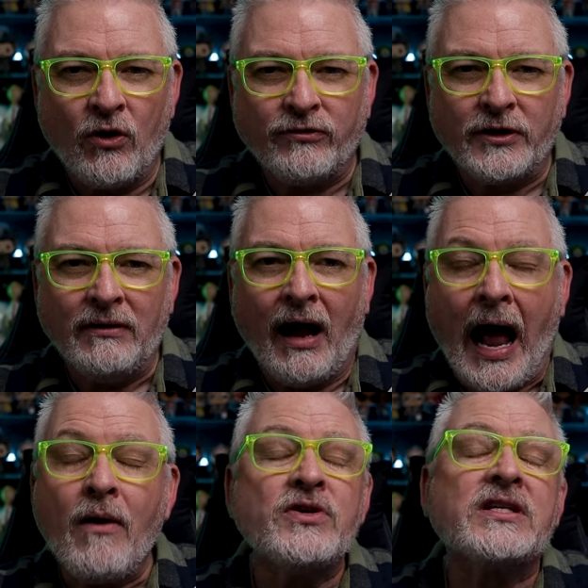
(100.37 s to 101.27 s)
over,
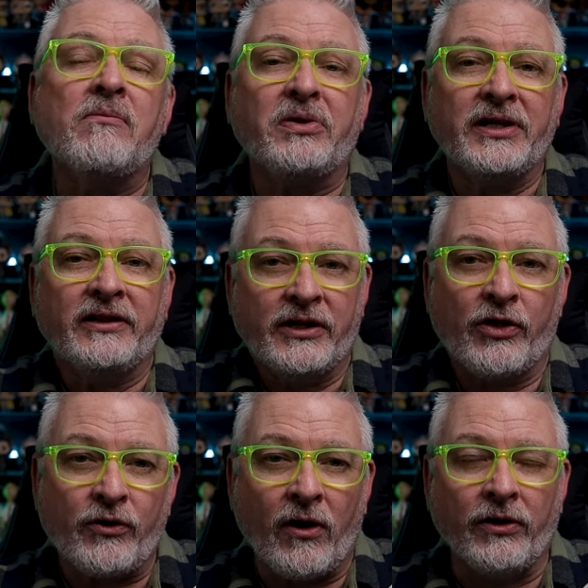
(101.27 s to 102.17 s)
I was completely
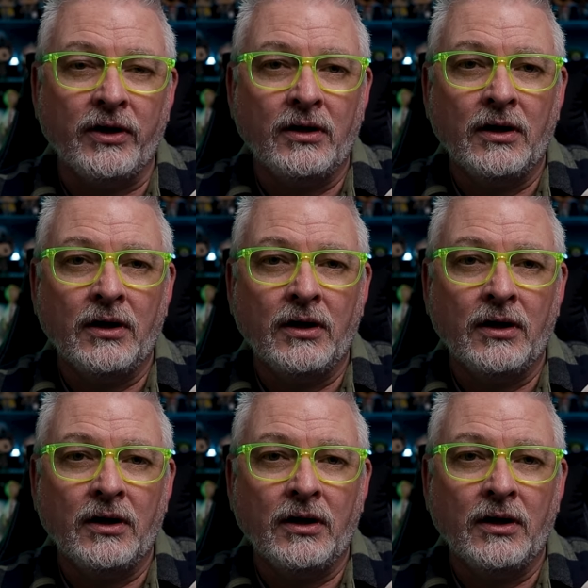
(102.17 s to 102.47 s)
enthralled.